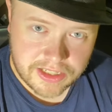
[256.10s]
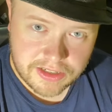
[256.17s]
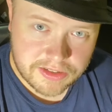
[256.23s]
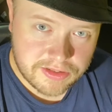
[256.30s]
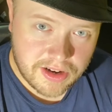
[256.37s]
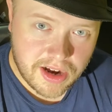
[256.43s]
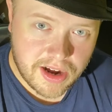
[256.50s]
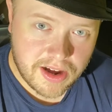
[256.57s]
to
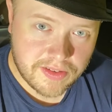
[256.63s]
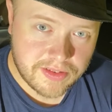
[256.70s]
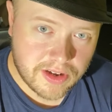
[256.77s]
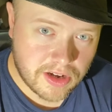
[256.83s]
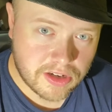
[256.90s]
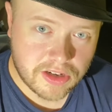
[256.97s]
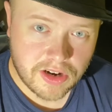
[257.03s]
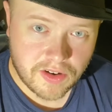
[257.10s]
drive,
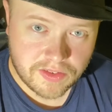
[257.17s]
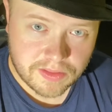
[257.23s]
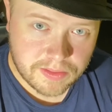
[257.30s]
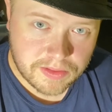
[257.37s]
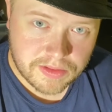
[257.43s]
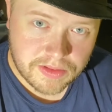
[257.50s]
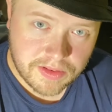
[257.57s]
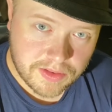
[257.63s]

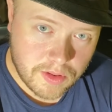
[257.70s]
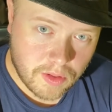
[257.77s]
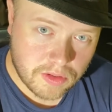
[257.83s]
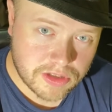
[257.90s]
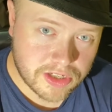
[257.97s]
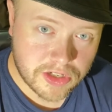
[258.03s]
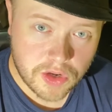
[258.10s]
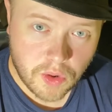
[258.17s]
uncomfortable, of
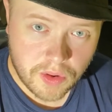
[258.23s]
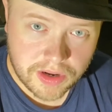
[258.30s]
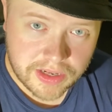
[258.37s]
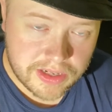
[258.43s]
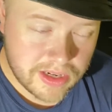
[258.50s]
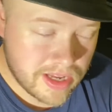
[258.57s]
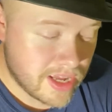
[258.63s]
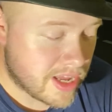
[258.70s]
course, annoying.